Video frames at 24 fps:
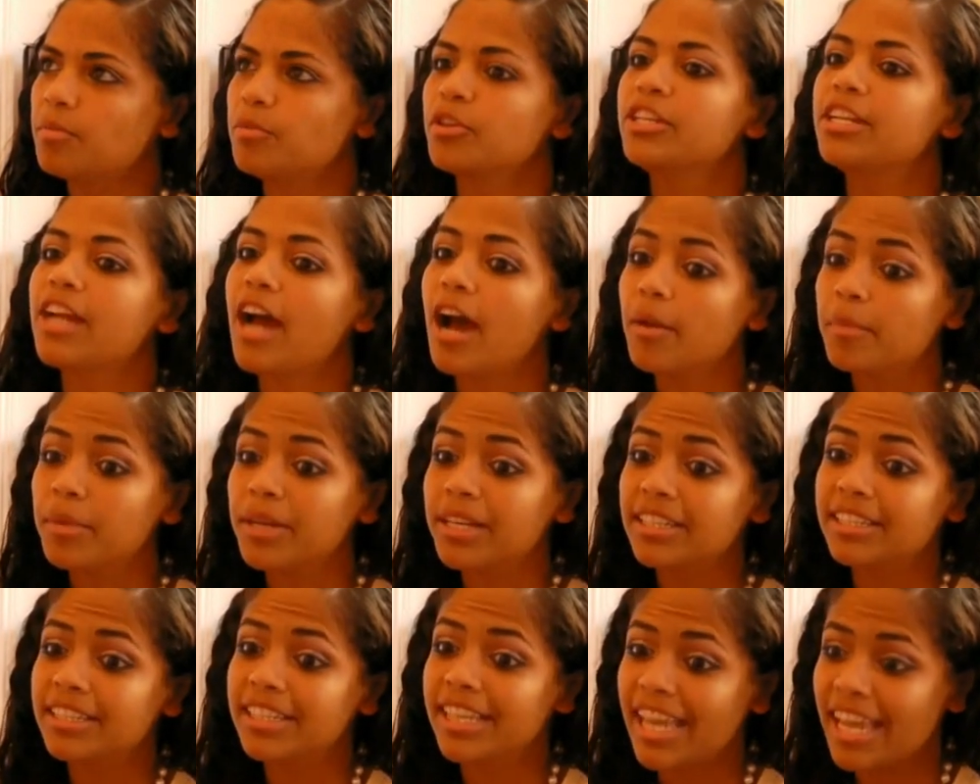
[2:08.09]

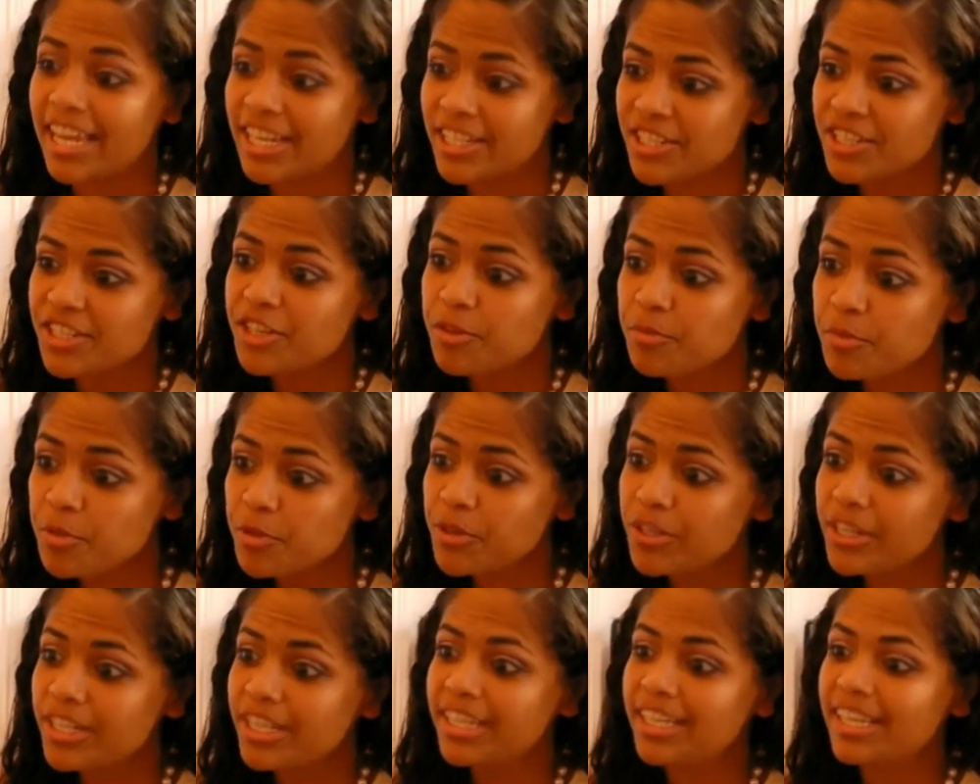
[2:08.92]
predominantly Asian
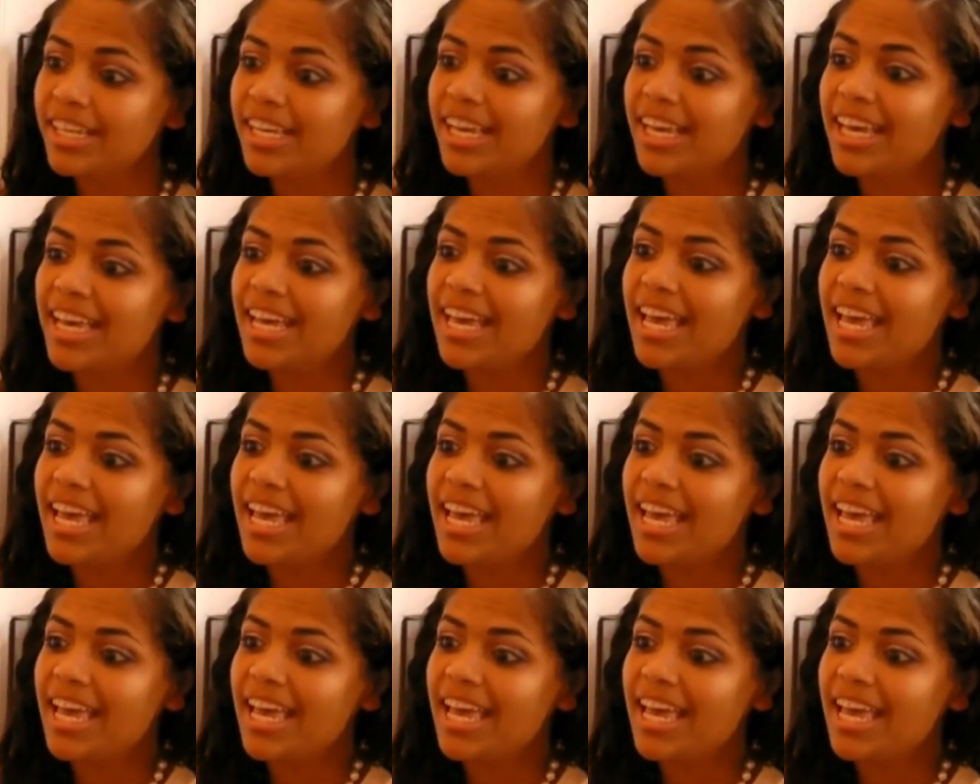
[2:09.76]
community,